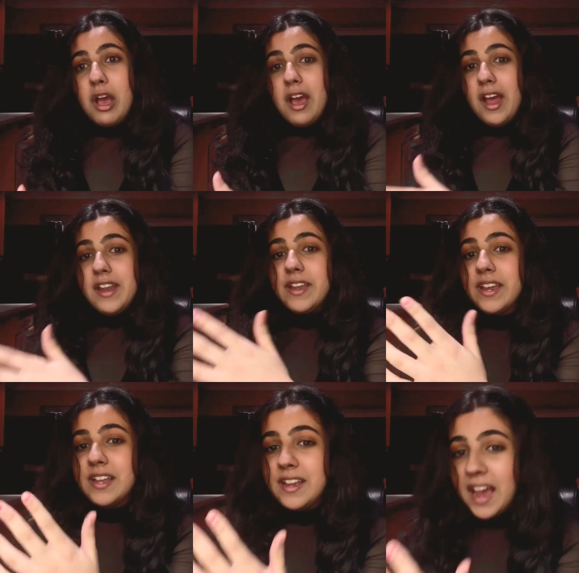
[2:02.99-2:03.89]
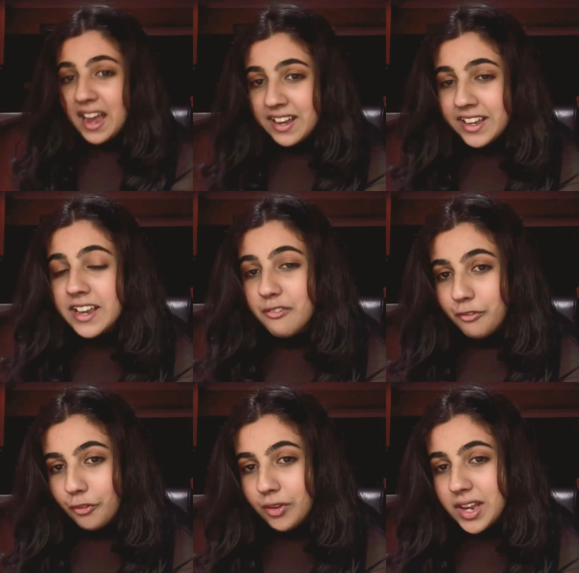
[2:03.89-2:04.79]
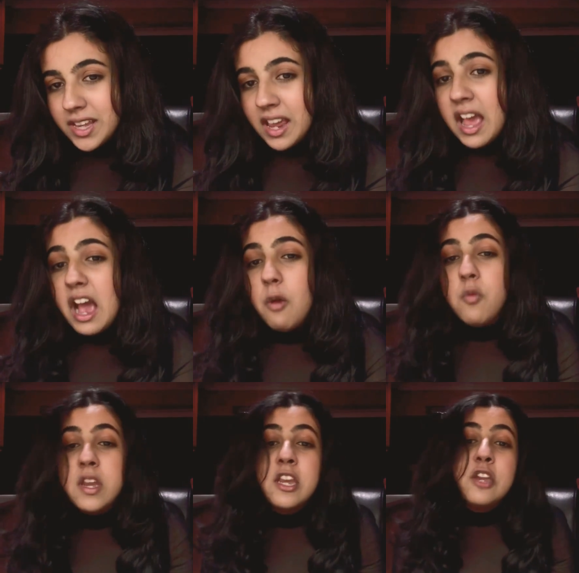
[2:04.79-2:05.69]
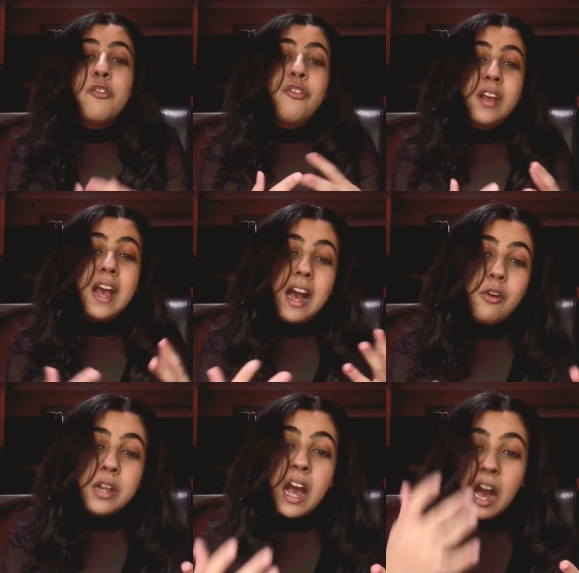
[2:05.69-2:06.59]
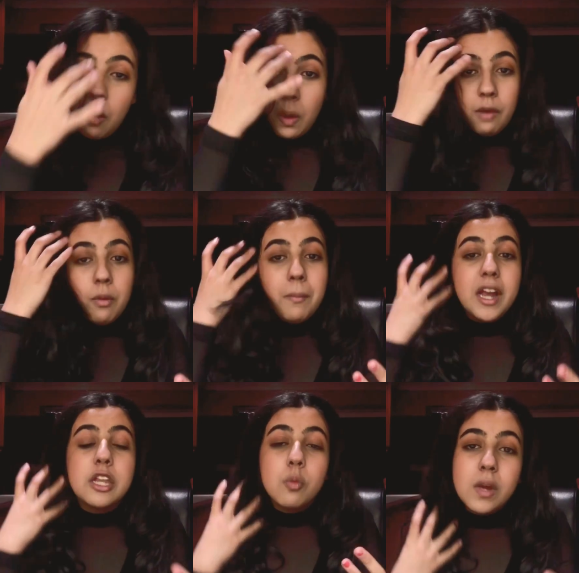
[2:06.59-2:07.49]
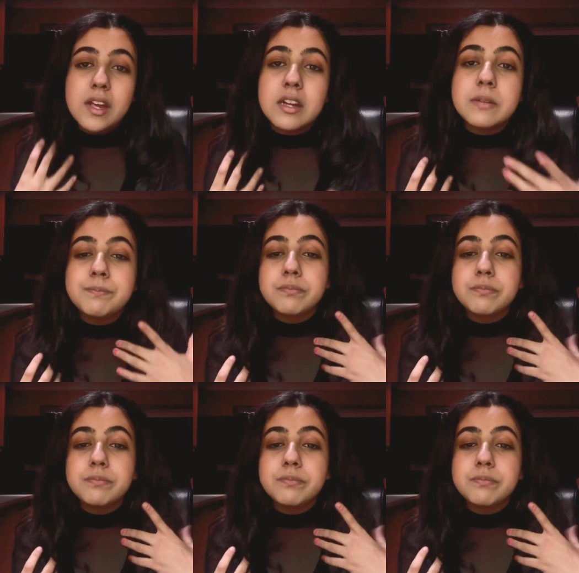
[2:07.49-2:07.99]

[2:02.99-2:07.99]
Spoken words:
understand the voice, and we need to figure out how our minds work.